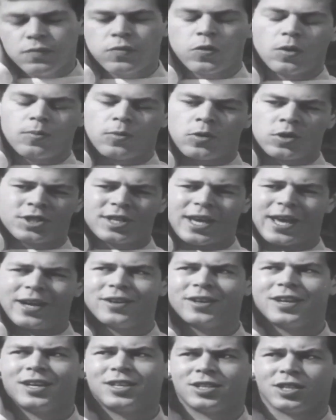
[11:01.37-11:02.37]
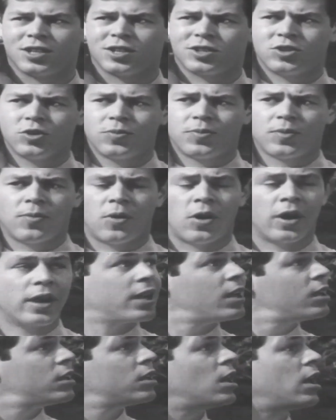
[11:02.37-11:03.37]
4 more Saturdays at the
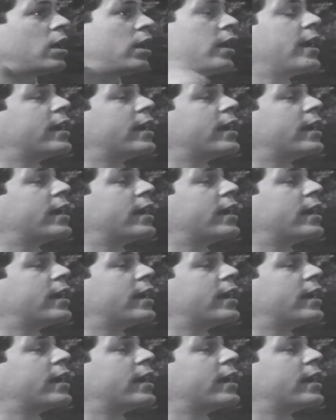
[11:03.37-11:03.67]
supermarket, and